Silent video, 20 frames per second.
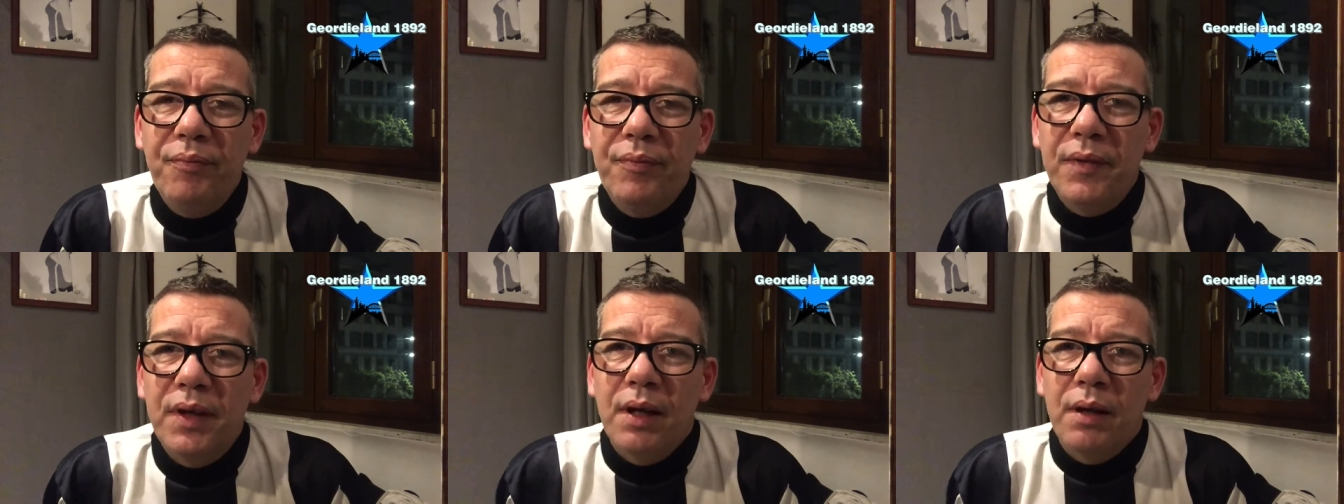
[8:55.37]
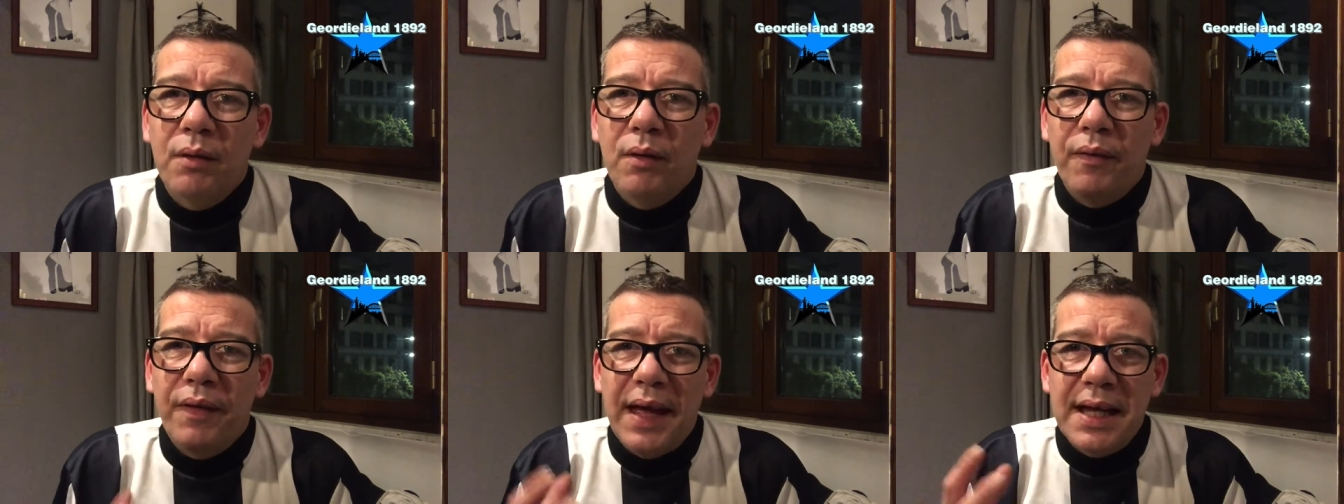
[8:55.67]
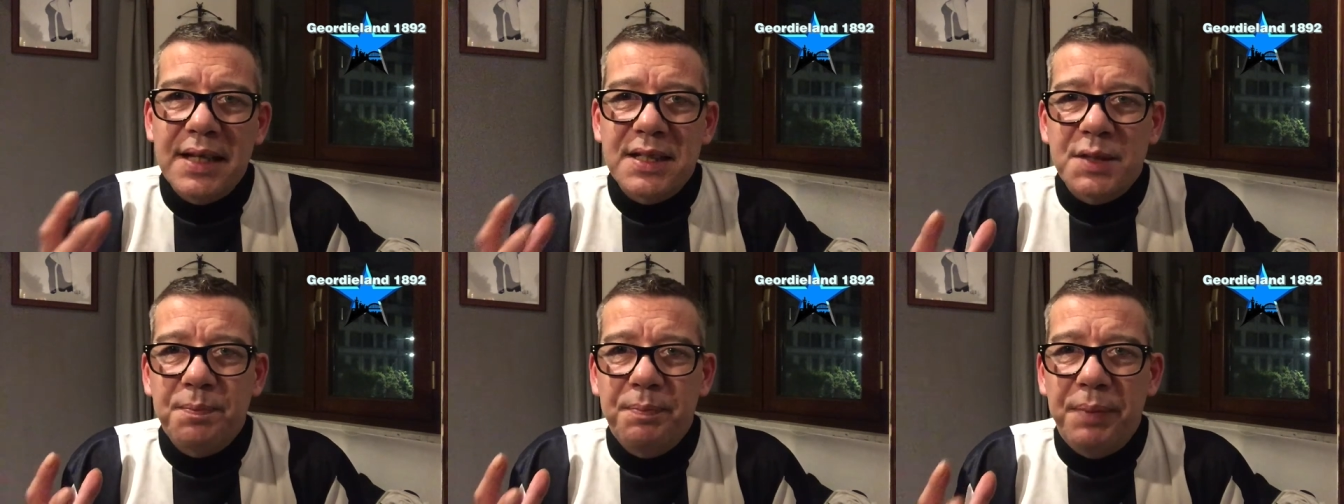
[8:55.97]
you know,
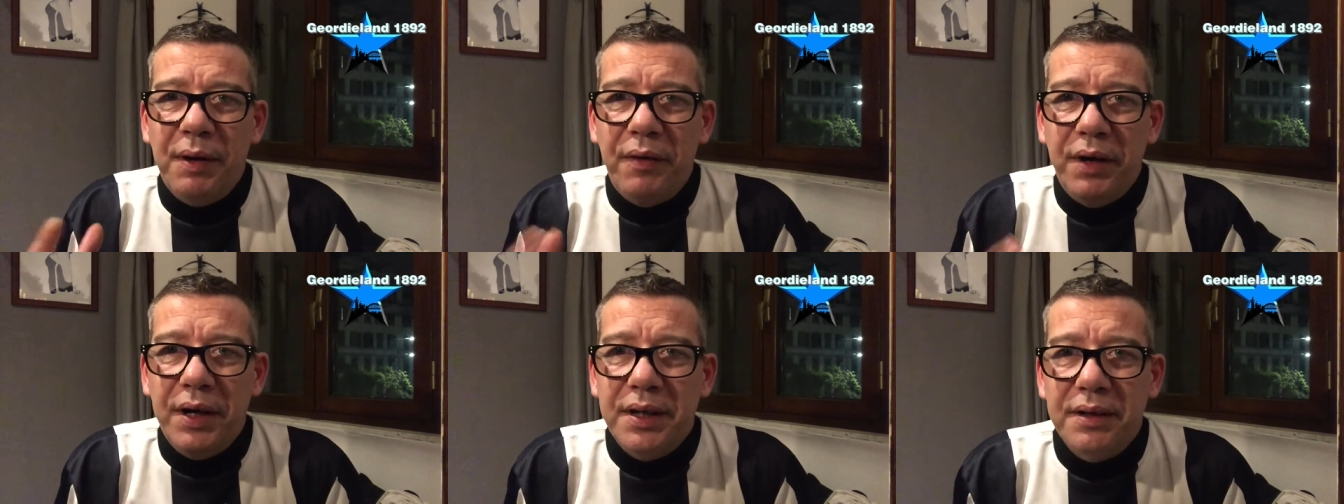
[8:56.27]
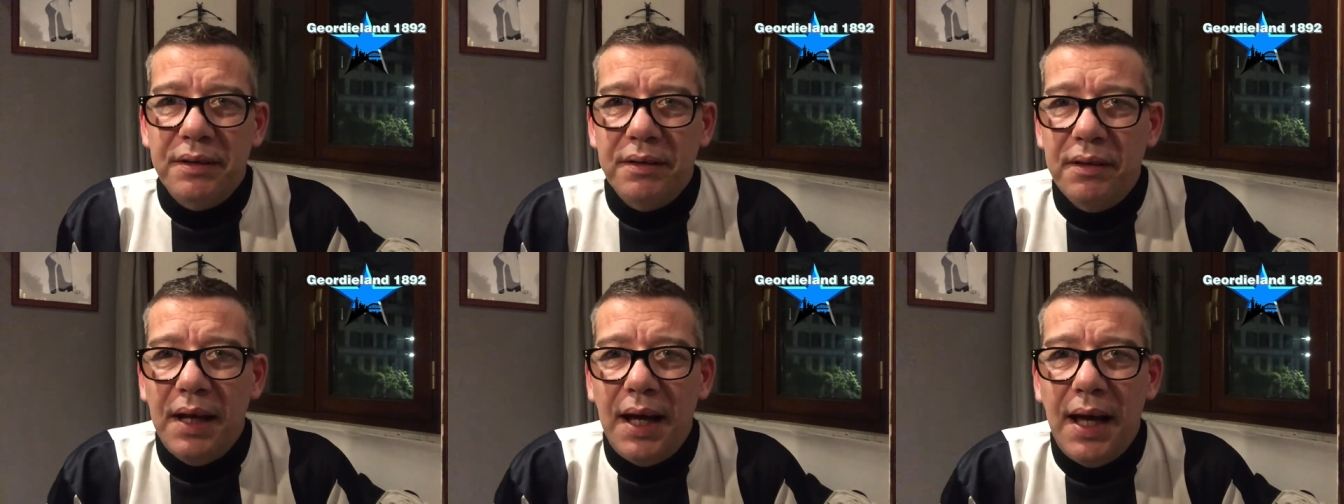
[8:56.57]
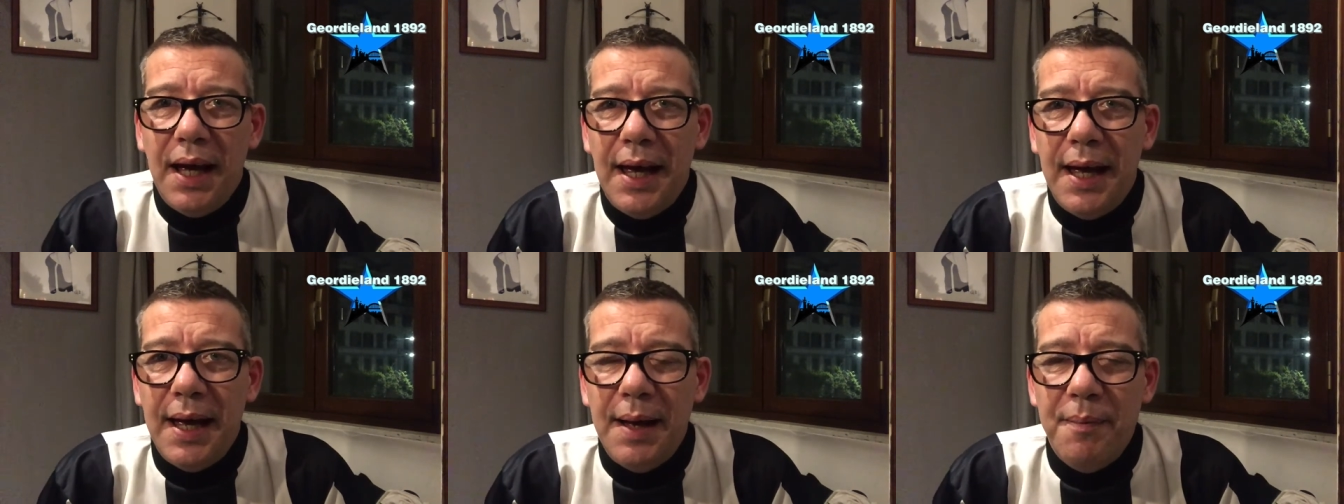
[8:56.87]
their spirit
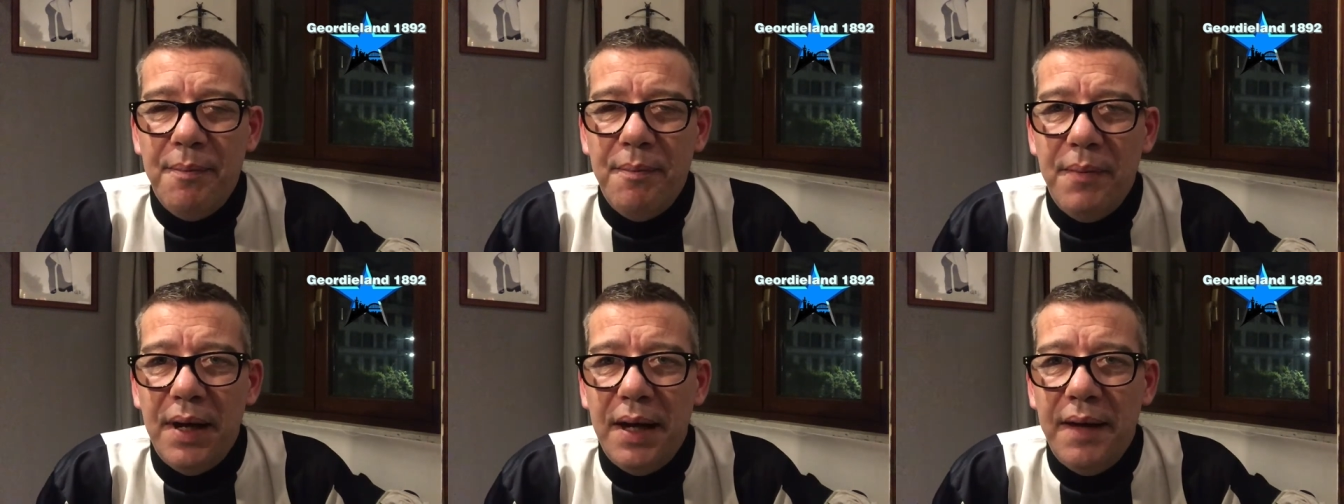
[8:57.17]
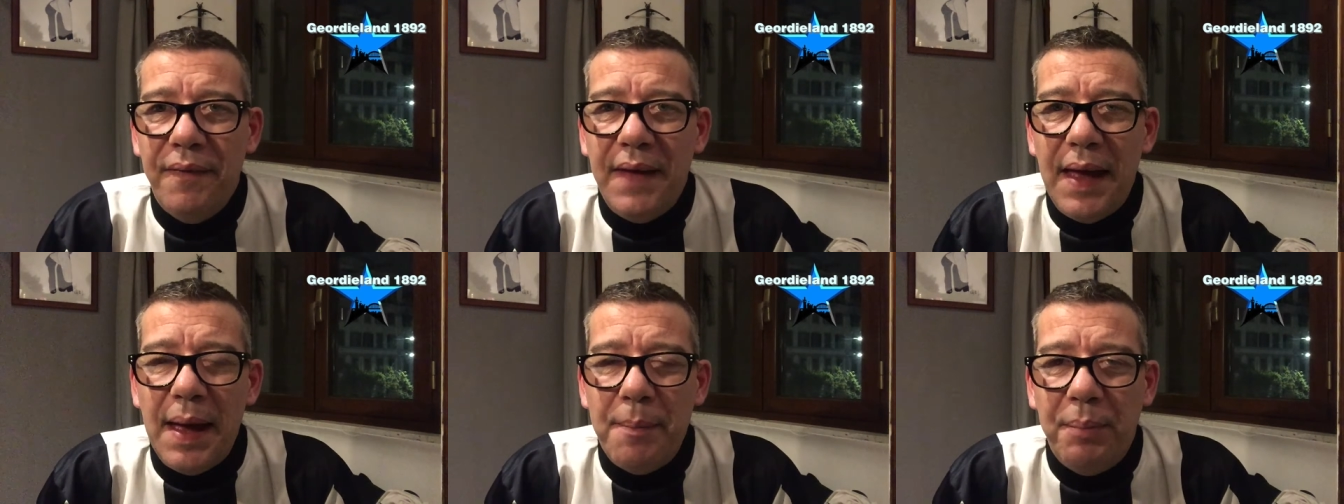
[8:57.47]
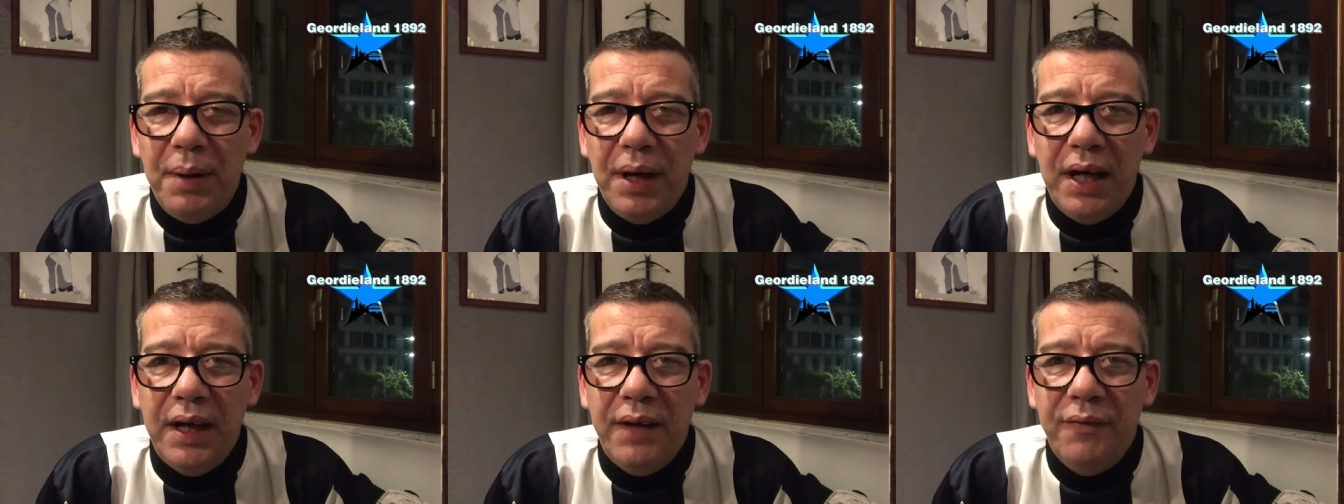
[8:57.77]
and their
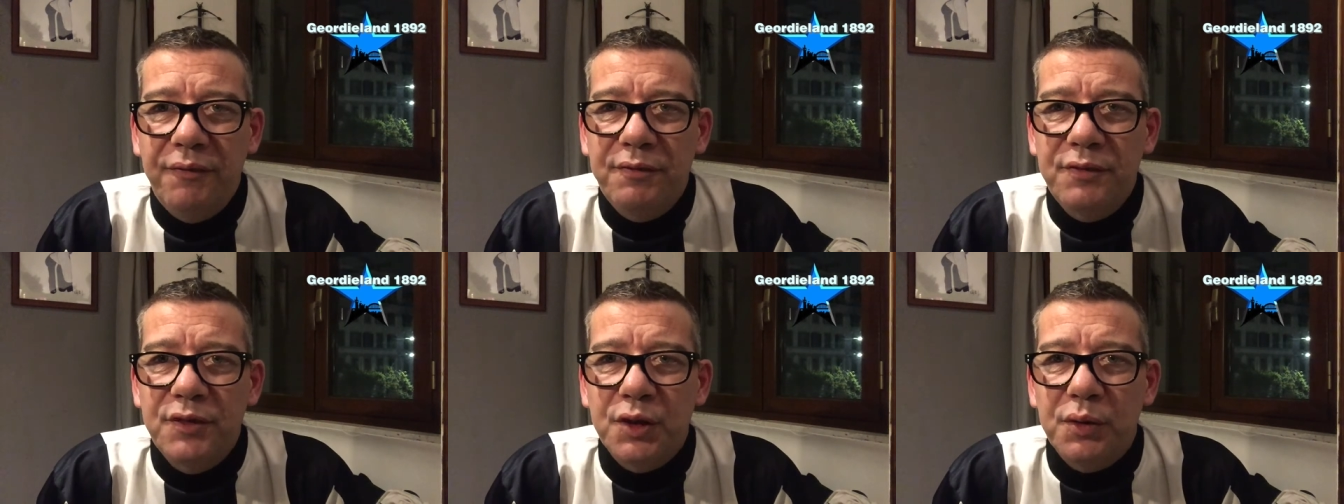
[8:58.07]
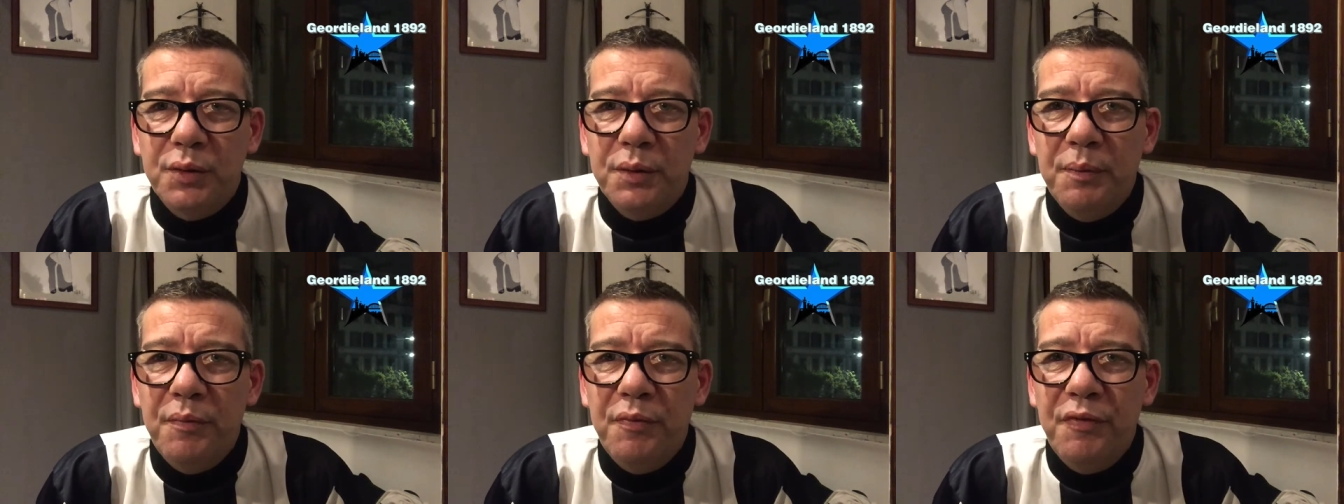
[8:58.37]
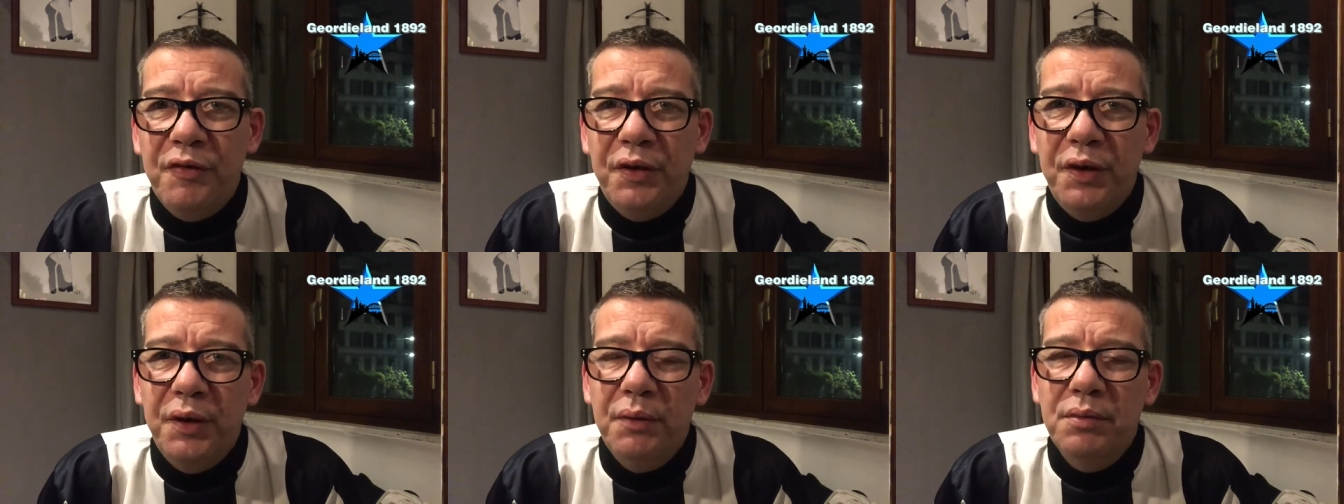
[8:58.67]
belief took them
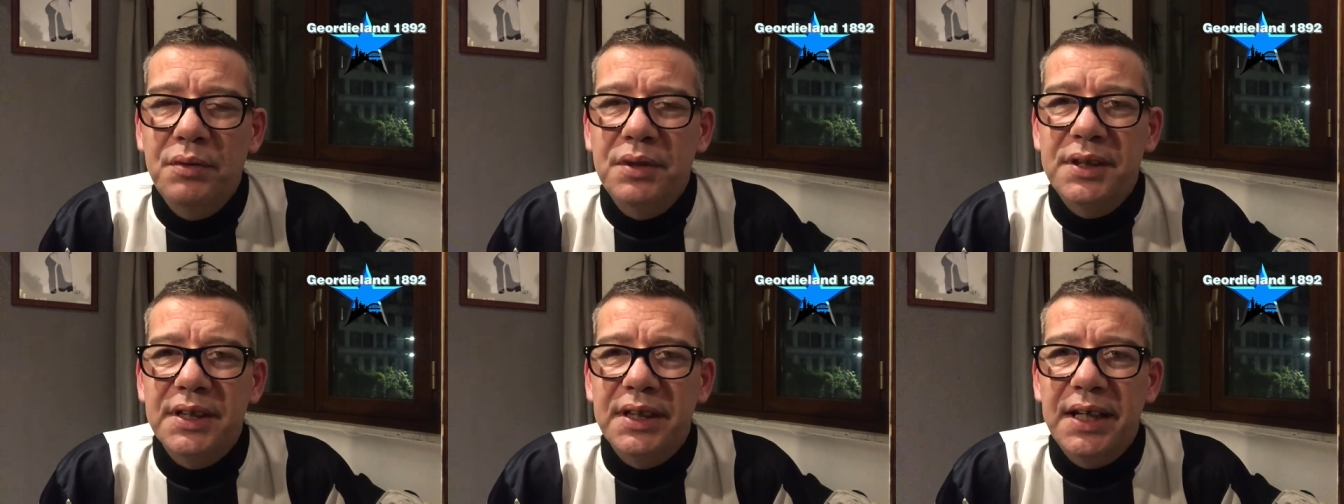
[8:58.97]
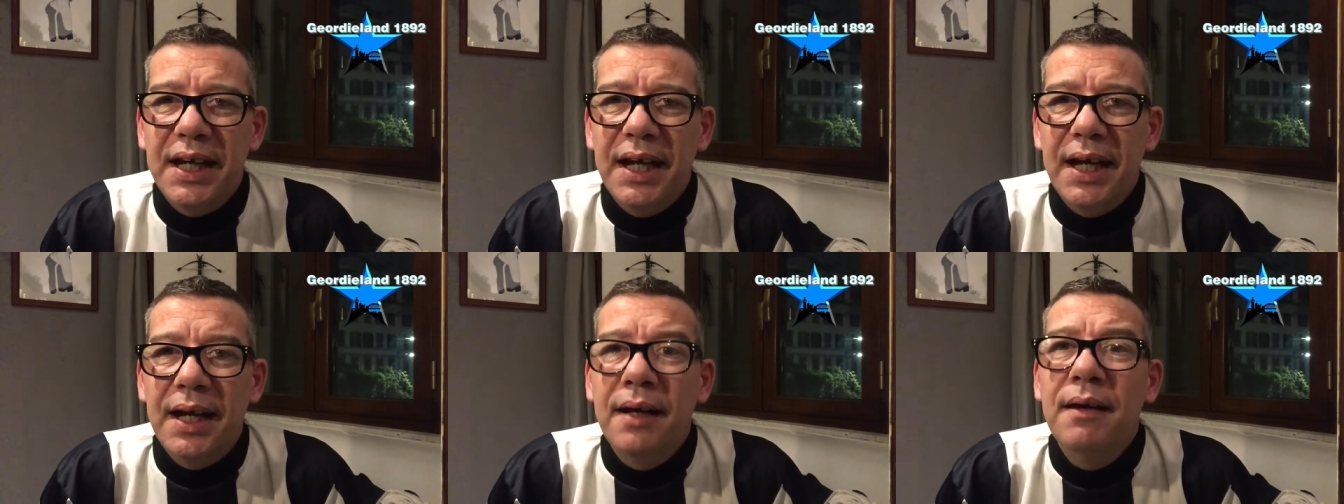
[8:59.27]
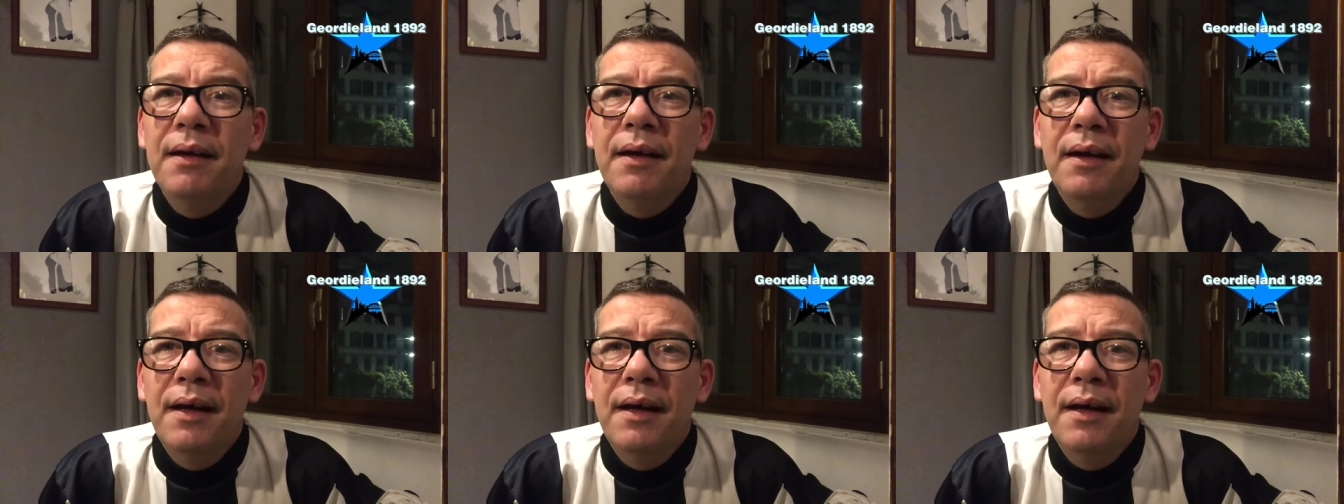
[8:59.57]
through today.